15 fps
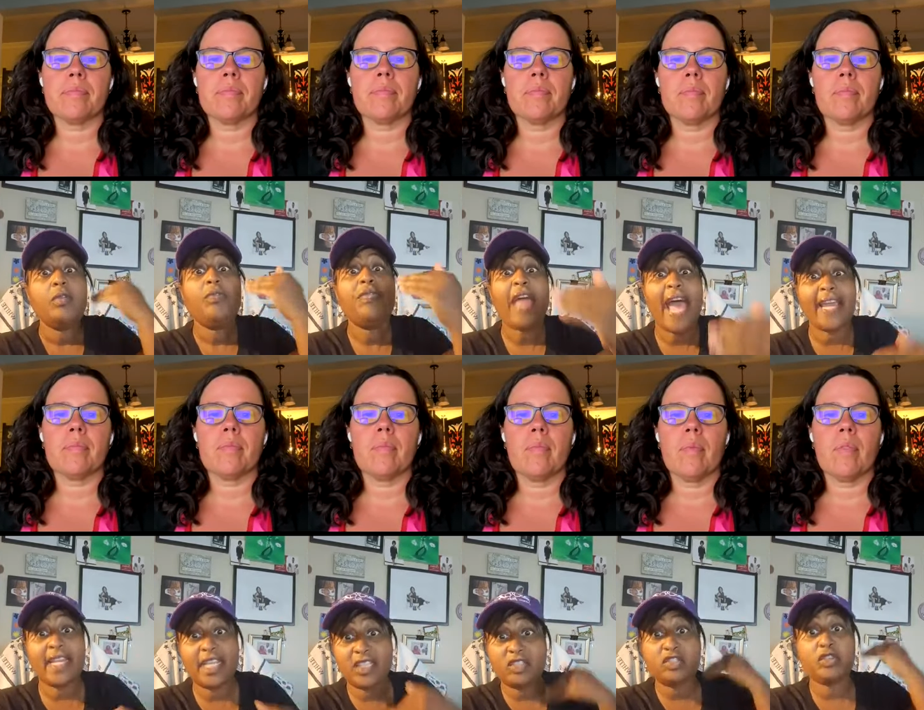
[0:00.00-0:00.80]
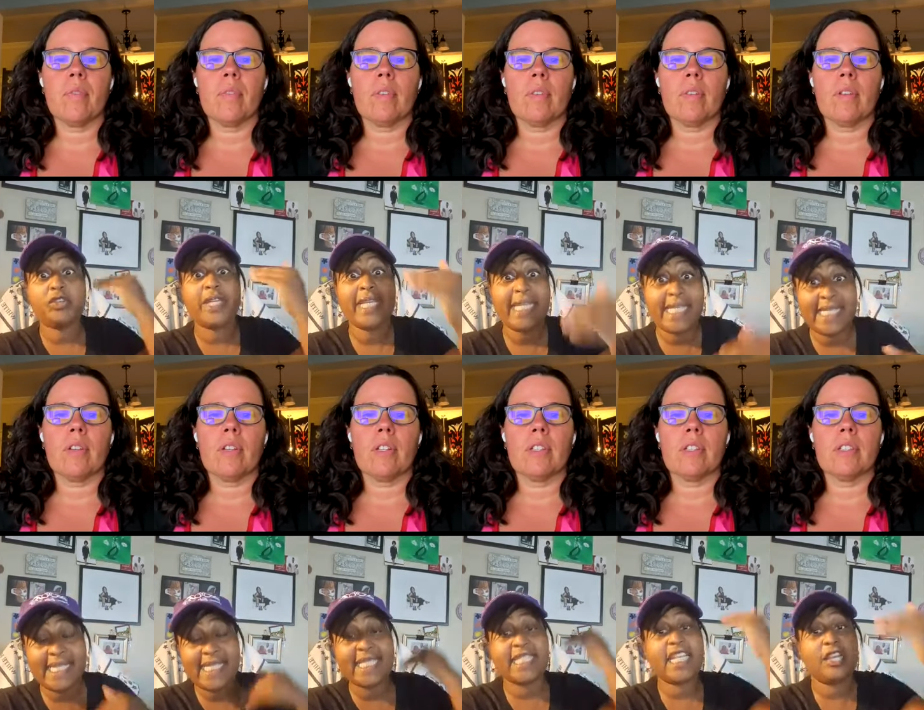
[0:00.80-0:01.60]
Speaker 1: that is your
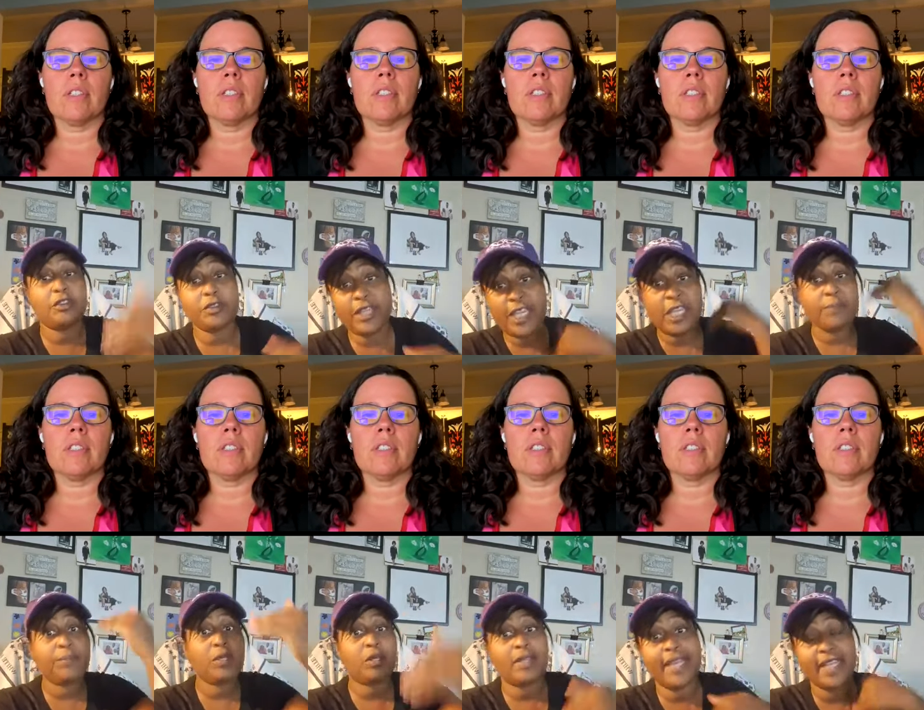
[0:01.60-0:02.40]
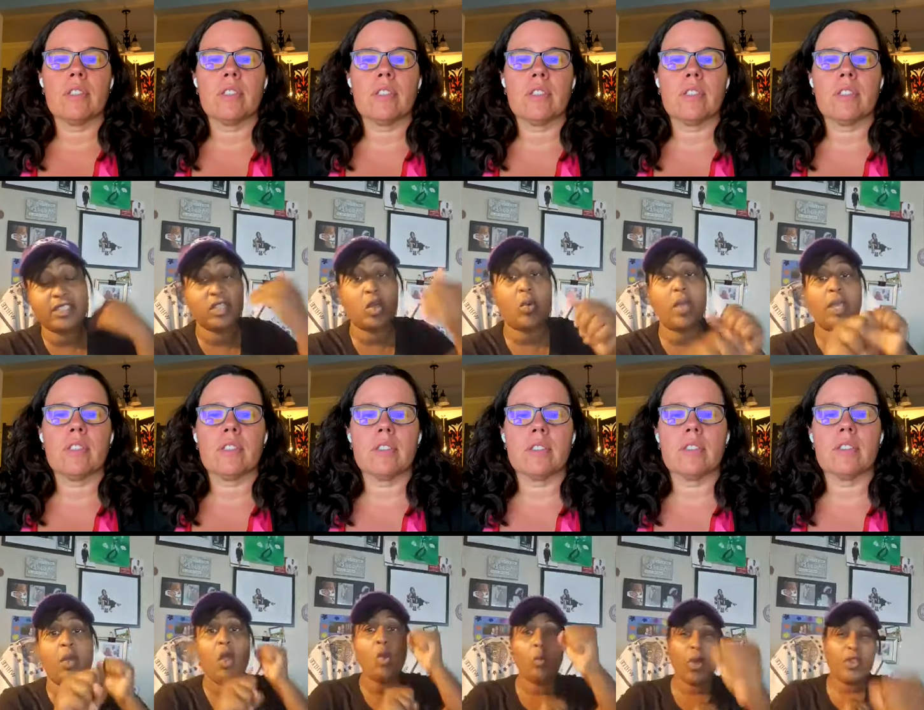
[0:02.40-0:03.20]
easiest gear to keep your legs going.
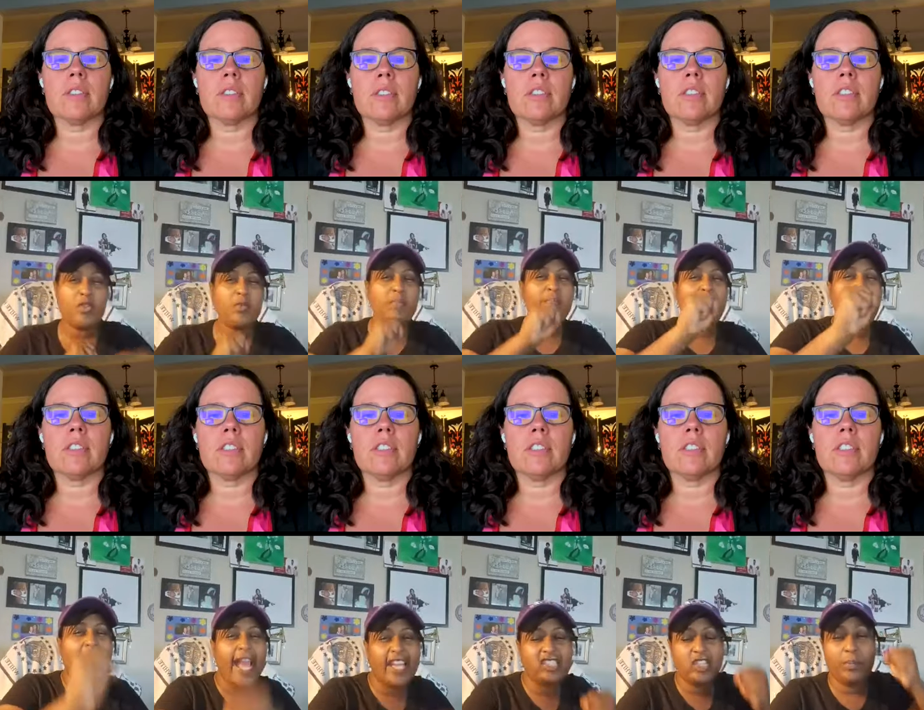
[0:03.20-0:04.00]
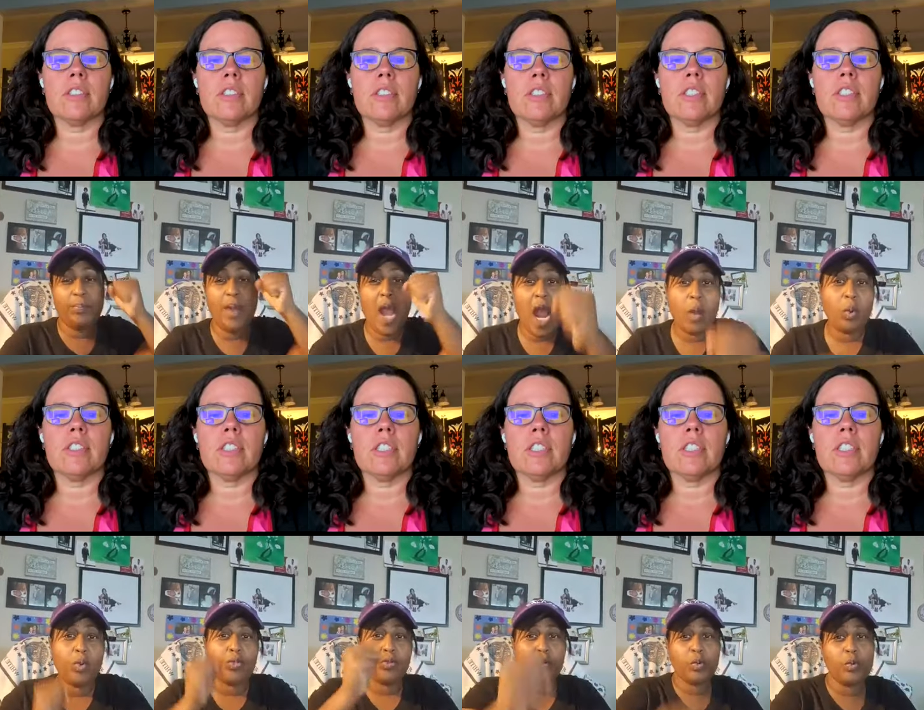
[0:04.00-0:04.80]
When you mash and power
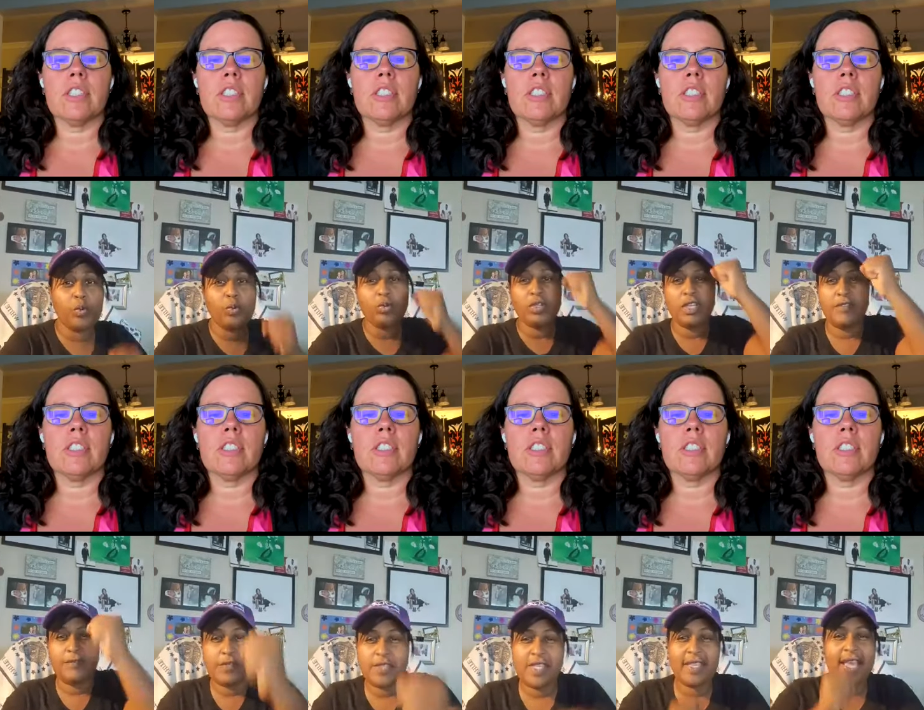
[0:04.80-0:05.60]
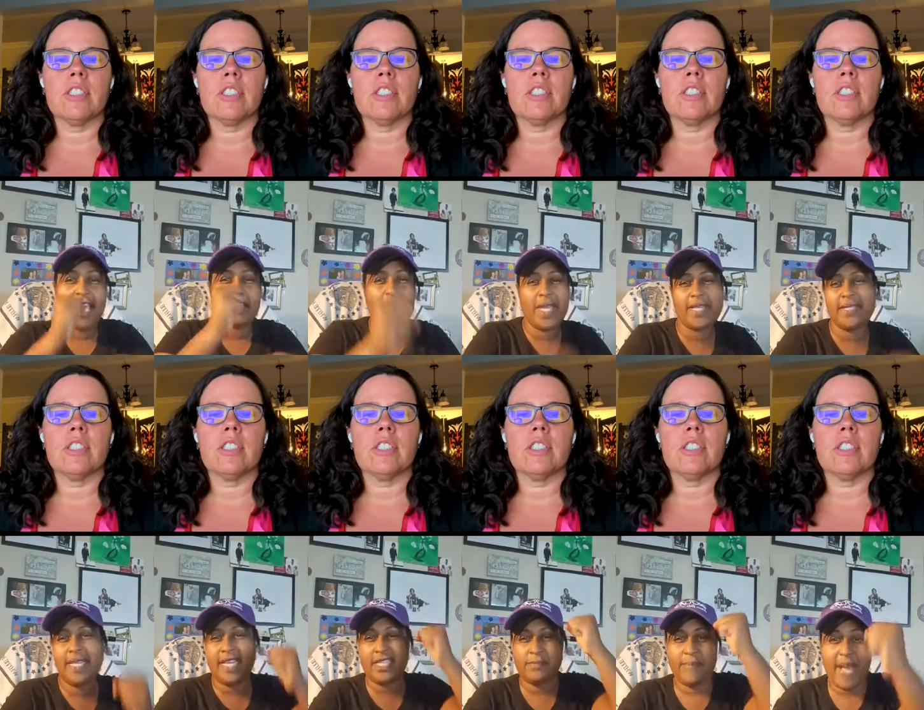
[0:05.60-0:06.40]
through, if you see that, you hit
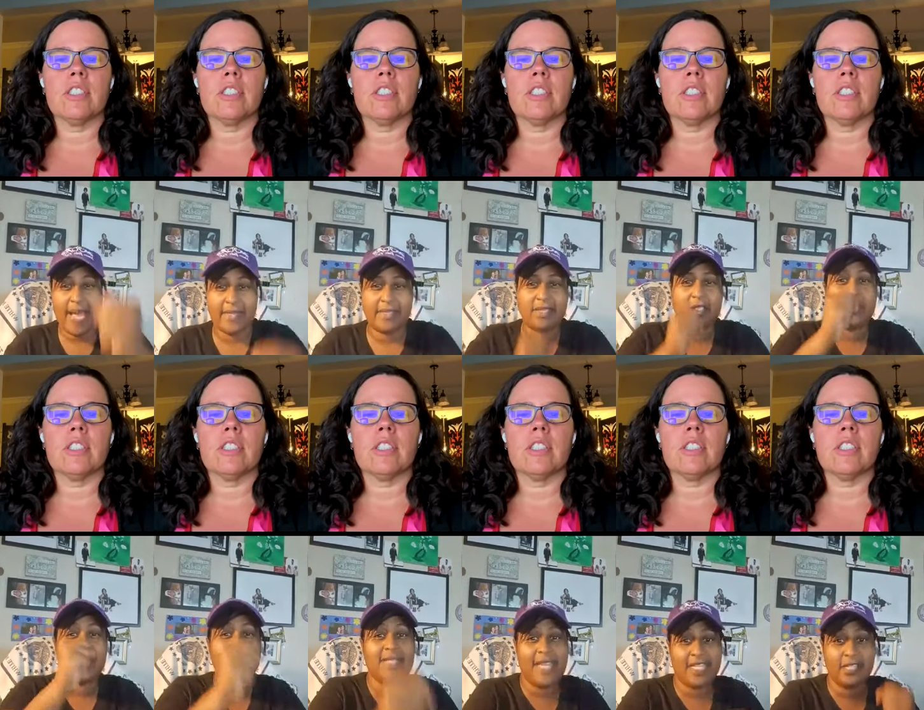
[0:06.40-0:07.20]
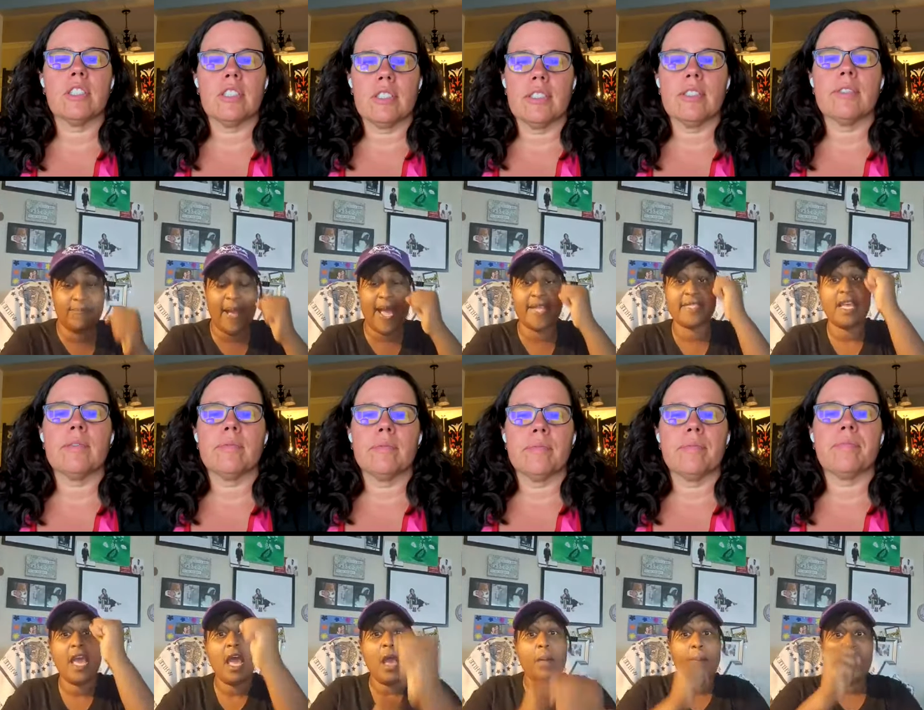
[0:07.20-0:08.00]
dead spots. You hit dead spots.
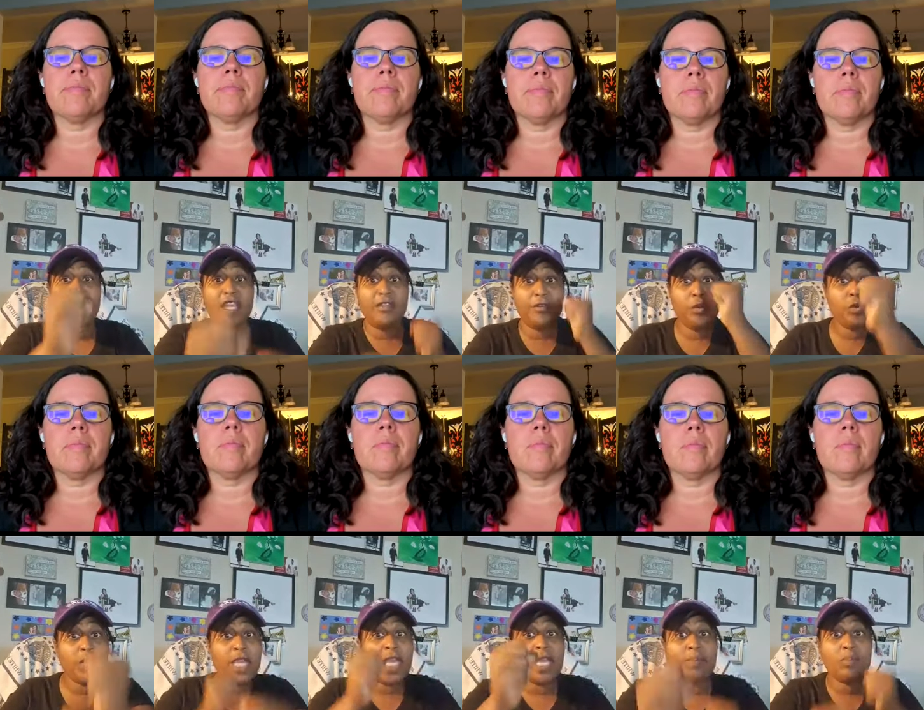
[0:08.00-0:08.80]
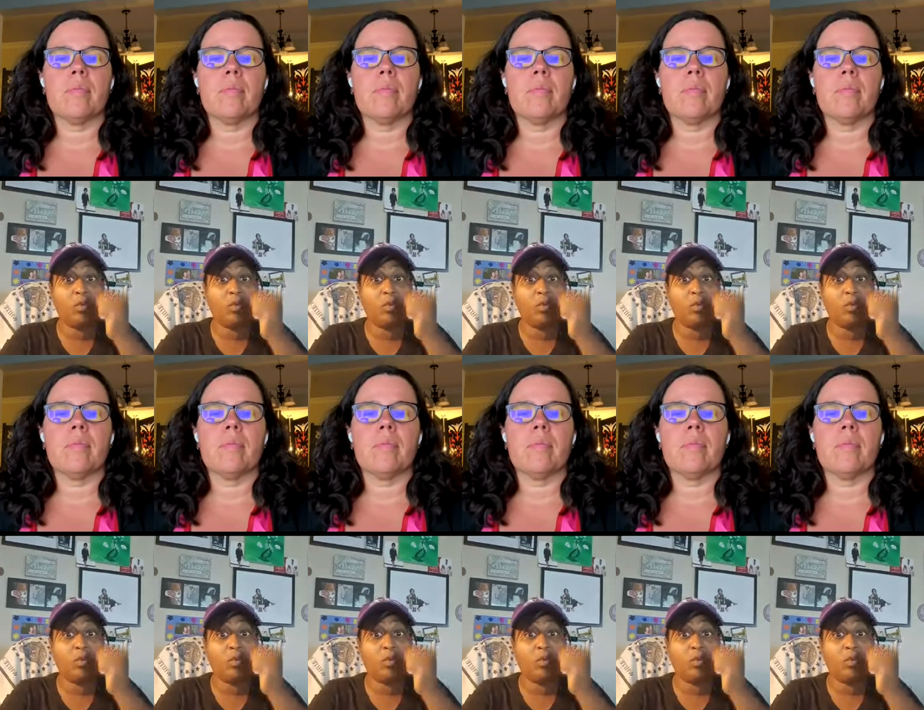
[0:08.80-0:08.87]
But if you keep